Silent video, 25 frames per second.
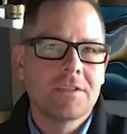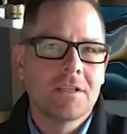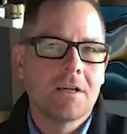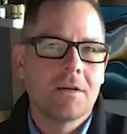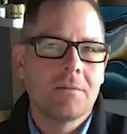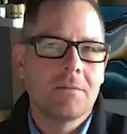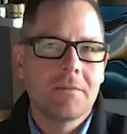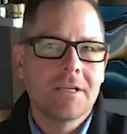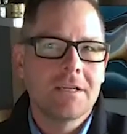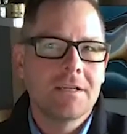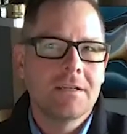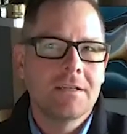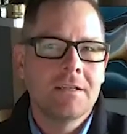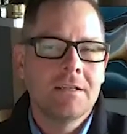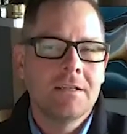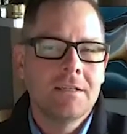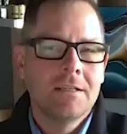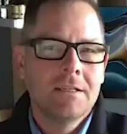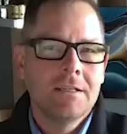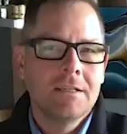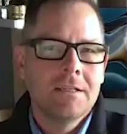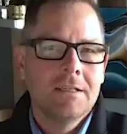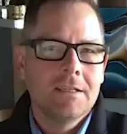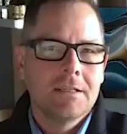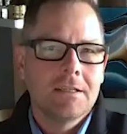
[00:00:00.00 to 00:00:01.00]
come in
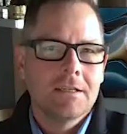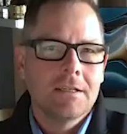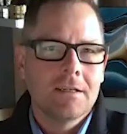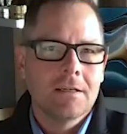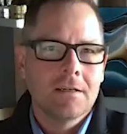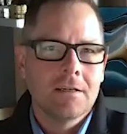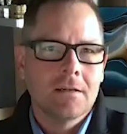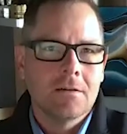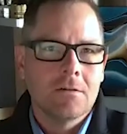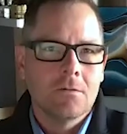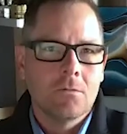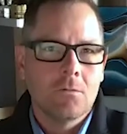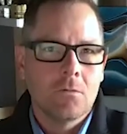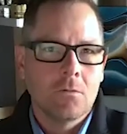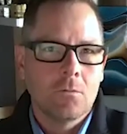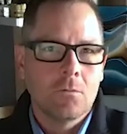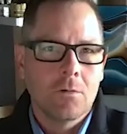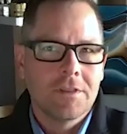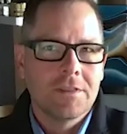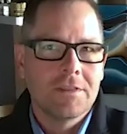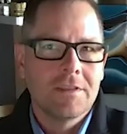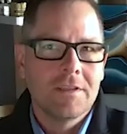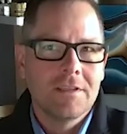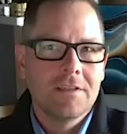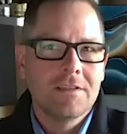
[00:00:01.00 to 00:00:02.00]

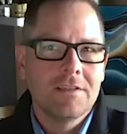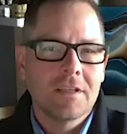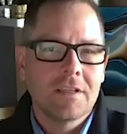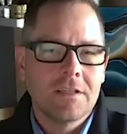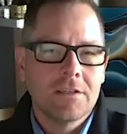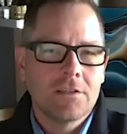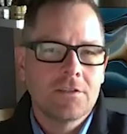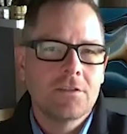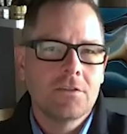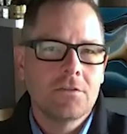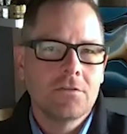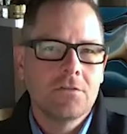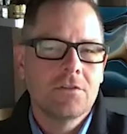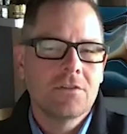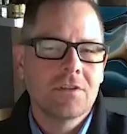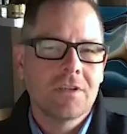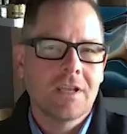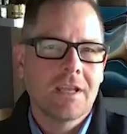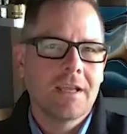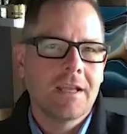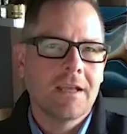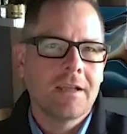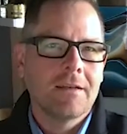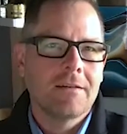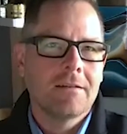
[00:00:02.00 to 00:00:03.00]
with these issues,
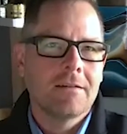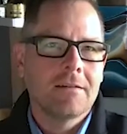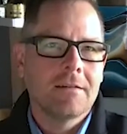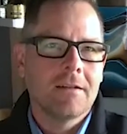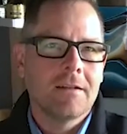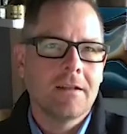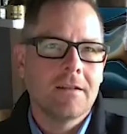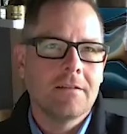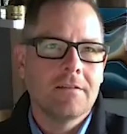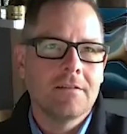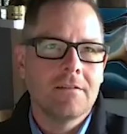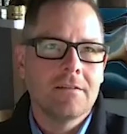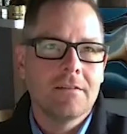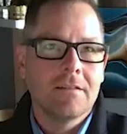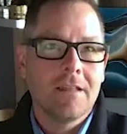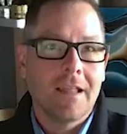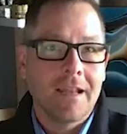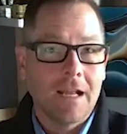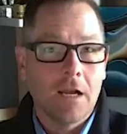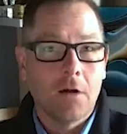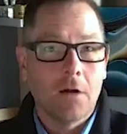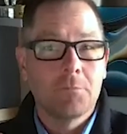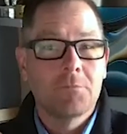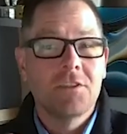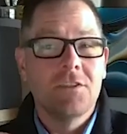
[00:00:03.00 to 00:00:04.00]
and that
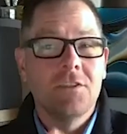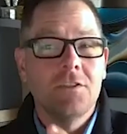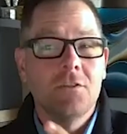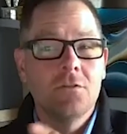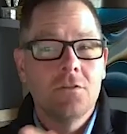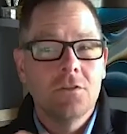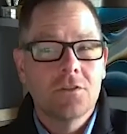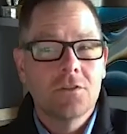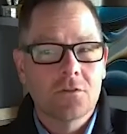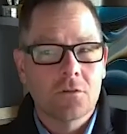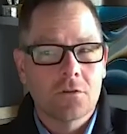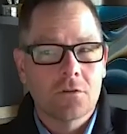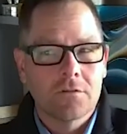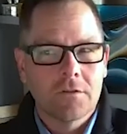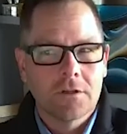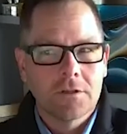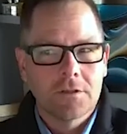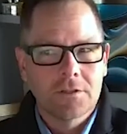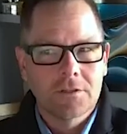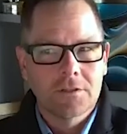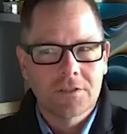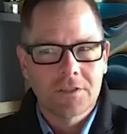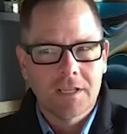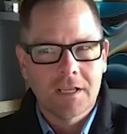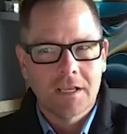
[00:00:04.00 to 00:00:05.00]
helps you to sort of
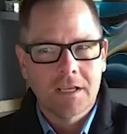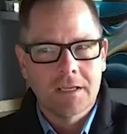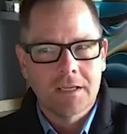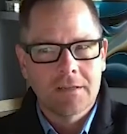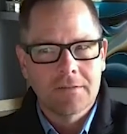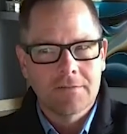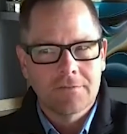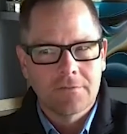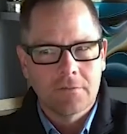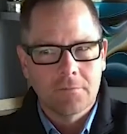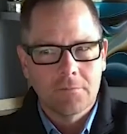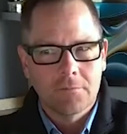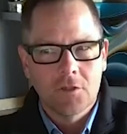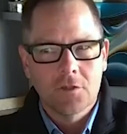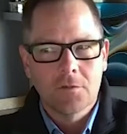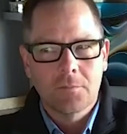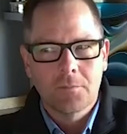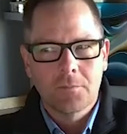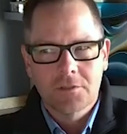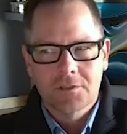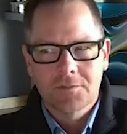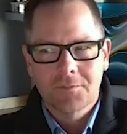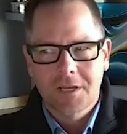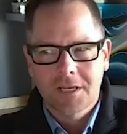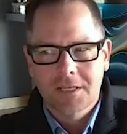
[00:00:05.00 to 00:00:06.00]
understand from your
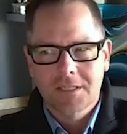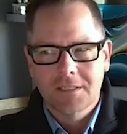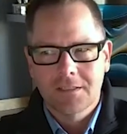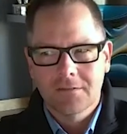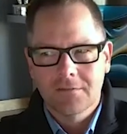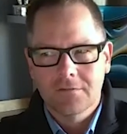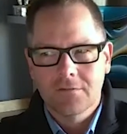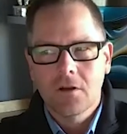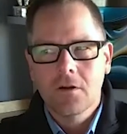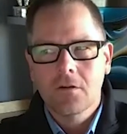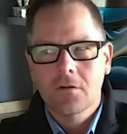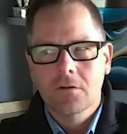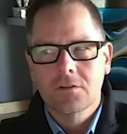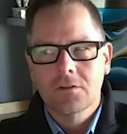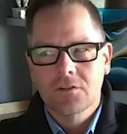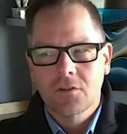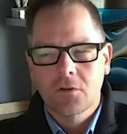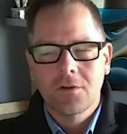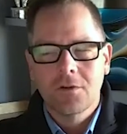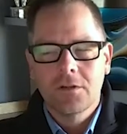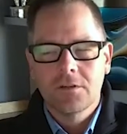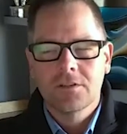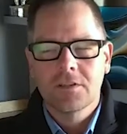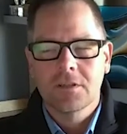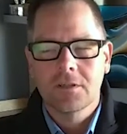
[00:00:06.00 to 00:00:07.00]
perspective, oh, so
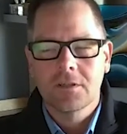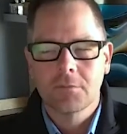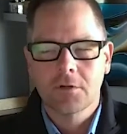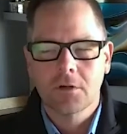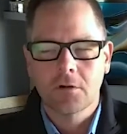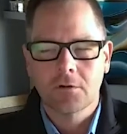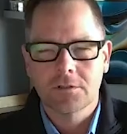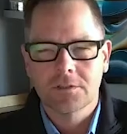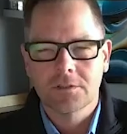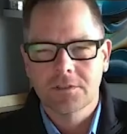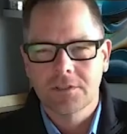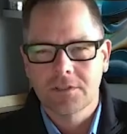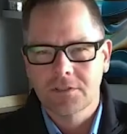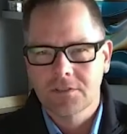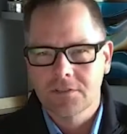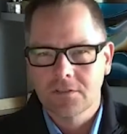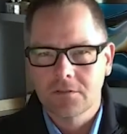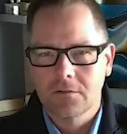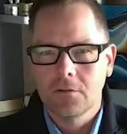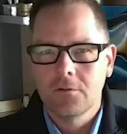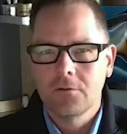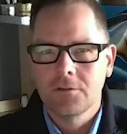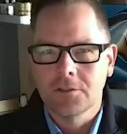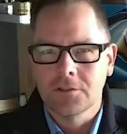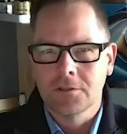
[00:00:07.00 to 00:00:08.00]
here's an approach to
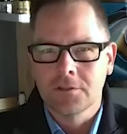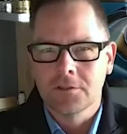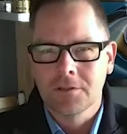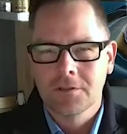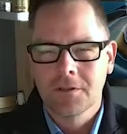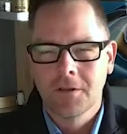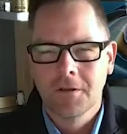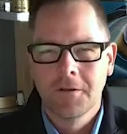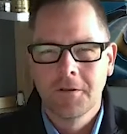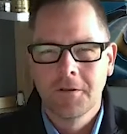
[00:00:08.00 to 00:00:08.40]
solutions?